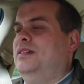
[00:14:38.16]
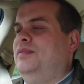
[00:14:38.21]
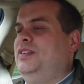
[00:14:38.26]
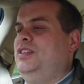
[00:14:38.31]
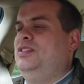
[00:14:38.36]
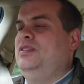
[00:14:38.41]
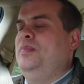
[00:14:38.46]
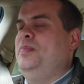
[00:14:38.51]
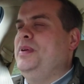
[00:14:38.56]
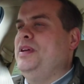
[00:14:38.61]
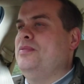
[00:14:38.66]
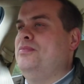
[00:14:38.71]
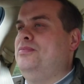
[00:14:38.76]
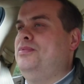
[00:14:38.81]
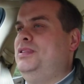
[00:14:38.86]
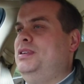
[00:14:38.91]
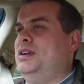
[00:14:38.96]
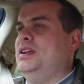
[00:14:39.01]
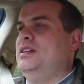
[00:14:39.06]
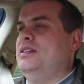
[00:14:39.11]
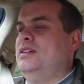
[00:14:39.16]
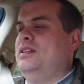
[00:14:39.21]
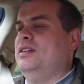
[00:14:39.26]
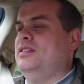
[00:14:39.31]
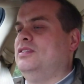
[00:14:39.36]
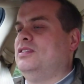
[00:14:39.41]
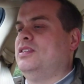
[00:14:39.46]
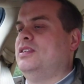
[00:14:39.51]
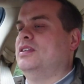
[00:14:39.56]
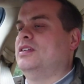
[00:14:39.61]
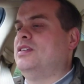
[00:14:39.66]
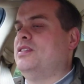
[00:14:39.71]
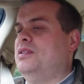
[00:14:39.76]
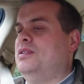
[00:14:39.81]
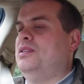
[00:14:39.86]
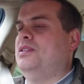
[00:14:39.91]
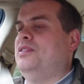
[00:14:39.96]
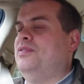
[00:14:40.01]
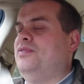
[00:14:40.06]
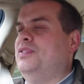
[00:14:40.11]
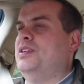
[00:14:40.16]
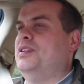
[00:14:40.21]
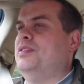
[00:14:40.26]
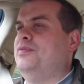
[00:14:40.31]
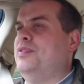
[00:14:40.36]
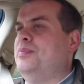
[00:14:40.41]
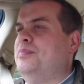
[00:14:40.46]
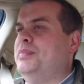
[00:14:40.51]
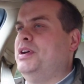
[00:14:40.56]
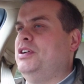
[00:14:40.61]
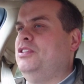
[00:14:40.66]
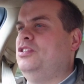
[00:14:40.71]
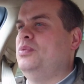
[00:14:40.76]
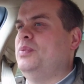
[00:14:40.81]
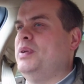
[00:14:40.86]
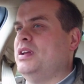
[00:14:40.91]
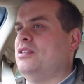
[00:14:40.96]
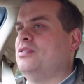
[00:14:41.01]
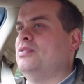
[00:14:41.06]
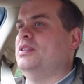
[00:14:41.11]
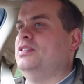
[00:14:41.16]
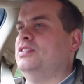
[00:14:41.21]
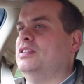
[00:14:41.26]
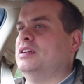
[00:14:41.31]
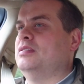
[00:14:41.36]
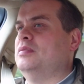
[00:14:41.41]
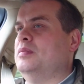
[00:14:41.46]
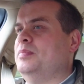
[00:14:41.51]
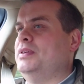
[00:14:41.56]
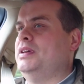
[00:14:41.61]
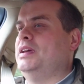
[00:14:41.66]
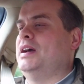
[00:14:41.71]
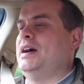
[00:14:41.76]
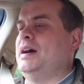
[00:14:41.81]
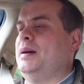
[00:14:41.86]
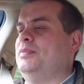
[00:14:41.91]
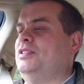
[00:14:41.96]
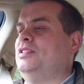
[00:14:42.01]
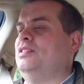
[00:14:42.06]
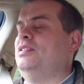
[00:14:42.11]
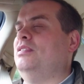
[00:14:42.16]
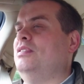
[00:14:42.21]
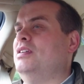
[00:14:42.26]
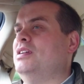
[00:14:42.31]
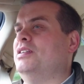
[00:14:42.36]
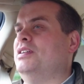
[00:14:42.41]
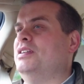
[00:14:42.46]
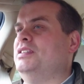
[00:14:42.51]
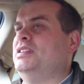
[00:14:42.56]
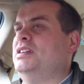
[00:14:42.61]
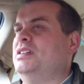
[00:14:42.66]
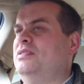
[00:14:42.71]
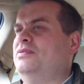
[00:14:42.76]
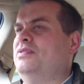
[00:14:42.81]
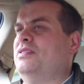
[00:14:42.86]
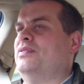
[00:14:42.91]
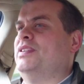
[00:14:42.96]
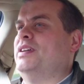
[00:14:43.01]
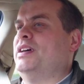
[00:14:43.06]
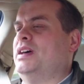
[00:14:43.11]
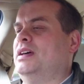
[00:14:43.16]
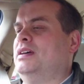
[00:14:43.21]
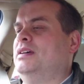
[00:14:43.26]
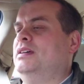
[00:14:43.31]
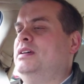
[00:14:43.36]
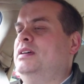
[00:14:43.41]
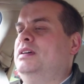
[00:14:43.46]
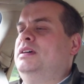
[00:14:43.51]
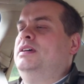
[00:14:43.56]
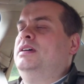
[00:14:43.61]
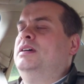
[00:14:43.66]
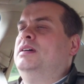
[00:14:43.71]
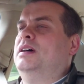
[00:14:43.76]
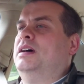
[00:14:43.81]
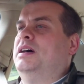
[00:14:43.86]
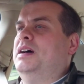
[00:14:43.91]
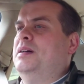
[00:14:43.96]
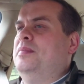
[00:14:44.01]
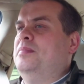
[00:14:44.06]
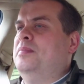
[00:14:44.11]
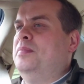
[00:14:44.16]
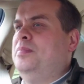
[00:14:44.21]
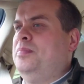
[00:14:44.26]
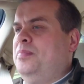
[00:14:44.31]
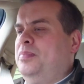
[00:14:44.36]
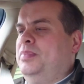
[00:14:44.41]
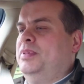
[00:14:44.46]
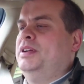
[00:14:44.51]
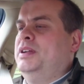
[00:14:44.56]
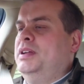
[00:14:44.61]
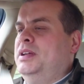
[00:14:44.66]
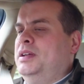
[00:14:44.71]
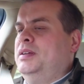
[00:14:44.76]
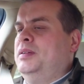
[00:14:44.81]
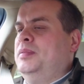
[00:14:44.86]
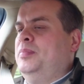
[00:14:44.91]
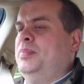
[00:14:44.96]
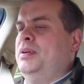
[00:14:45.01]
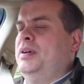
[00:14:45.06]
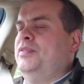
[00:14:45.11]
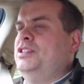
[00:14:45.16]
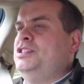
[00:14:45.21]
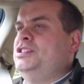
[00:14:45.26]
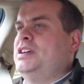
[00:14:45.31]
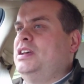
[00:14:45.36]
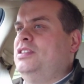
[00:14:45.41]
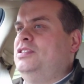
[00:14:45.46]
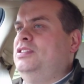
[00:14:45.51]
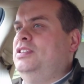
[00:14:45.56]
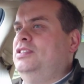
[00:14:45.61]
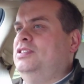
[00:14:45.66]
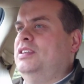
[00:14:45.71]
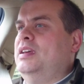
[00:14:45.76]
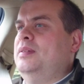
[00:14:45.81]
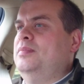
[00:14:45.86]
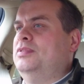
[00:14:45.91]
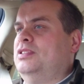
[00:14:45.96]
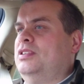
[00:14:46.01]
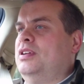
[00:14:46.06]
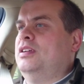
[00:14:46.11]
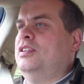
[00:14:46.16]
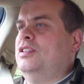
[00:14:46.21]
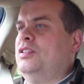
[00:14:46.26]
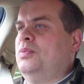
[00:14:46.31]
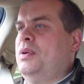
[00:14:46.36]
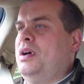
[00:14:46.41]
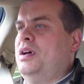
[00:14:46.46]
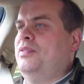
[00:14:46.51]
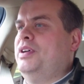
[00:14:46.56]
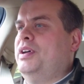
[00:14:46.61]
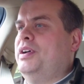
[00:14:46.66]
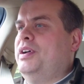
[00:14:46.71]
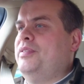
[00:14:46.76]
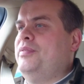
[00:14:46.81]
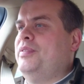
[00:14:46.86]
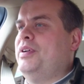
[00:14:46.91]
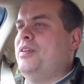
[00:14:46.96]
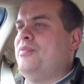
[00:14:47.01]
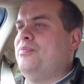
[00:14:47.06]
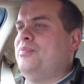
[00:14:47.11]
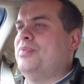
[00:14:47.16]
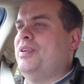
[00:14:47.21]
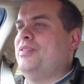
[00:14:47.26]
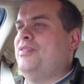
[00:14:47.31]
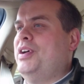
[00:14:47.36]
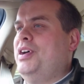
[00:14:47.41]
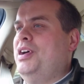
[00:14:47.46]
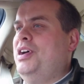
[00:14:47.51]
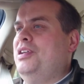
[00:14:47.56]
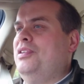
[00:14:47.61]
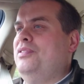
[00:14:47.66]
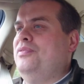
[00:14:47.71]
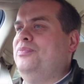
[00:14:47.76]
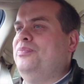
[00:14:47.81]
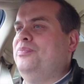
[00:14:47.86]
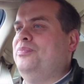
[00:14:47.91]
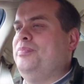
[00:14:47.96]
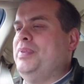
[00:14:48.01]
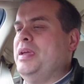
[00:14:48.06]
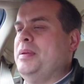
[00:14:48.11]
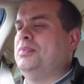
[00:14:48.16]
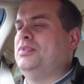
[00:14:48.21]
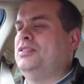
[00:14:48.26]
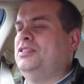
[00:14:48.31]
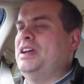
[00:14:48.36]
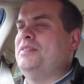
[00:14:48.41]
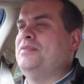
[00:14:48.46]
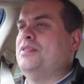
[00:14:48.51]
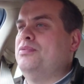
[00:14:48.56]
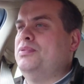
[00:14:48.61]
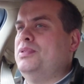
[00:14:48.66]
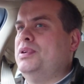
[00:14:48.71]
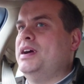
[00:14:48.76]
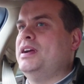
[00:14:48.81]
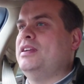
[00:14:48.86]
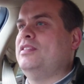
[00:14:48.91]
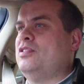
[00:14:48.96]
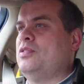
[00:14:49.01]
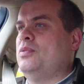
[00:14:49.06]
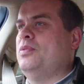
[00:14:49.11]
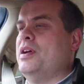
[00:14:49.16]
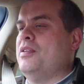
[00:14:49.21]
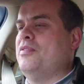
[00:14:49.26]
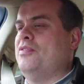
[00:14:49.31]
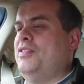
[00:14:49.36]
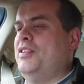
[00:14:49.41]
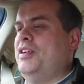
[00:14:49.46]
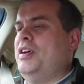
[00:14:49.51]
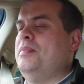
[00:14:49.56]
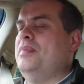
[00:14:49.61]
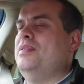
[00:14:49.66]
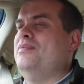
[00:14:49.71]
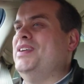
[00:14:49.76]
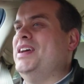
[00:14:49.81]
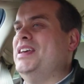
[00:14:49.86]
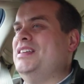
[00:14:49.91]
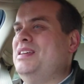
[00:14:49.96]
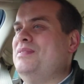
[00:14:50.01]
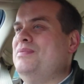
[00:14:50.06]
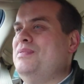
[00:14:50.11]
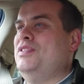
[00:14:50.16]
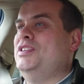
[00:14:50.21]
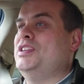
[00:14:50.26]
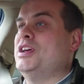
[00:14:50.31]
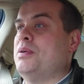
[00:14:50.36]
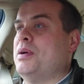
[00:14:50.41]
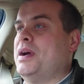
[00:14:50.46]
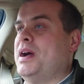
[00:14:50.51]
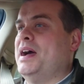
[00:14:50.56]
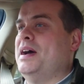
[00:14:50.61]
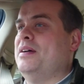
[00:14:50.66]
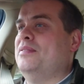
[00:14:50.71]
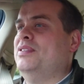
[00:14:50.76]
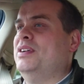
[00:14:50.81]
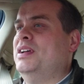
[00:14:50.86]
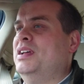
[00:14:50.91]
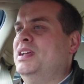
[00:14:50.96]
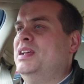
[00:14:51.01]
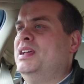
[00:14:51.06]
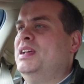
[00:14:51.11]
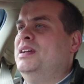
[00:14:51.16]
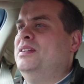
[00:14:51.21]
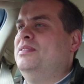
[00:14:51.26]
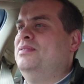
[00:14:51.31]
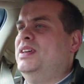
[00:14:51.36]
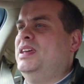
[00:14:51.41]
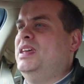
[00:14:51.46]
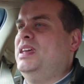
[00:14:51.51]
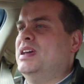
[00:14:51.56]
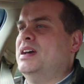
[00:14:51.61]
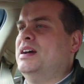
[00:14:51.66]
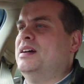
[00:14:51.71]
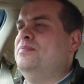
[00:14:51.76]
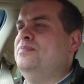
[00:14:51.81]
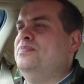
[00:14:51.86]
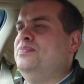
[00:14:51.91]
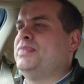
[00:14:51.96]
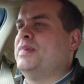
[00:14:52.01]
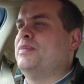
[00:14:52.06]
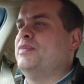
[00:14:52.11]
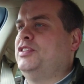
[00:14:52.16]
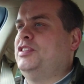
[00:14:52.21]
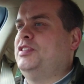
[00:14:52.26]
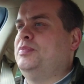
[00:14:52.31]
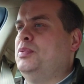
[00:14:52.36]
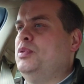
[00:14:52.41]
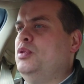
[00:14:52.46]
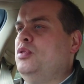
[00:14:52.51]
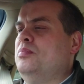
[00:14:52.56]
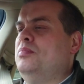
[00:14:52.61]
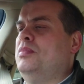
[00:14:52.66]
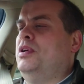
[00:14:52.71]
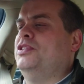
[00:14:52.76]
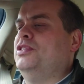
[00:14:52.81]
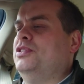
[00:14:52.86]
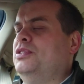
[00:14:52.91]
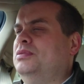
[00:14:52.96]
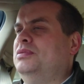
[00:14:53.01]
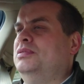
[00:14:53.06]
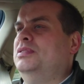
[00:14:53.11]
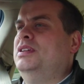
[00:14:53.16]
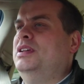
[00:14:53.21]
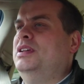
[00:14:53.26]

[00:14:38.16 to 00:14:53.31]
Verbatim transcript: This would be a really nice kind of car for, motorway cruising. It would be absolutely ideal for that. Um, but the chassis seems good as well. But I've, I've, I've heard people say the ride's quite firm in these, even if you don't have the um, sport model